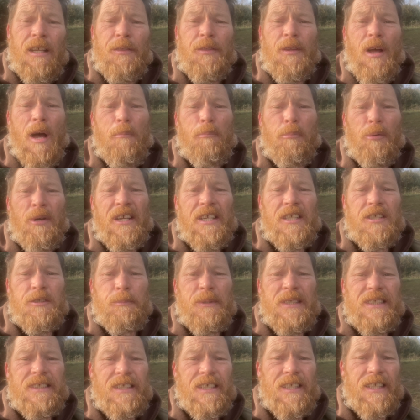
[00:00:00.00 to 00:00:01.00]
That brings
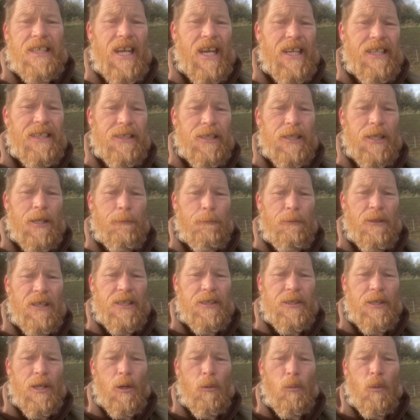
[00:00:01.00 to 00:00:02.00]
me to the end of the
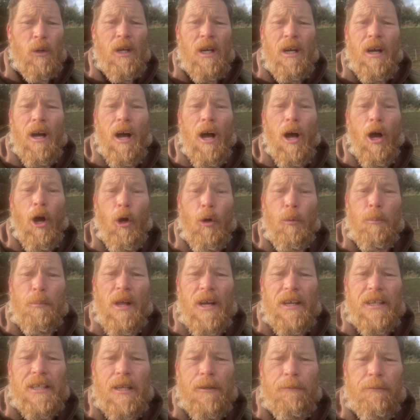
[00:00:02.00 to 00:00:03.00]
video. I hope
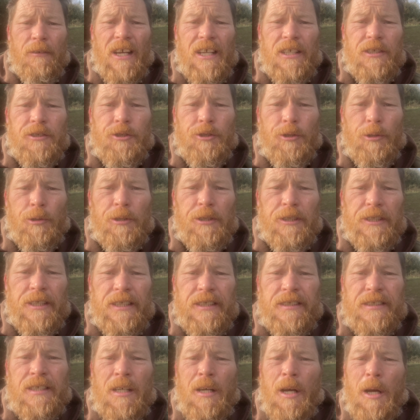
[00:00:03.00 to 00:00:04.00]
that you've enjoyed
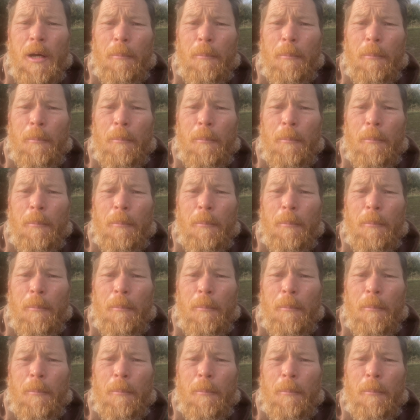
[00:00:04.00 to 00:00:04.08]
it.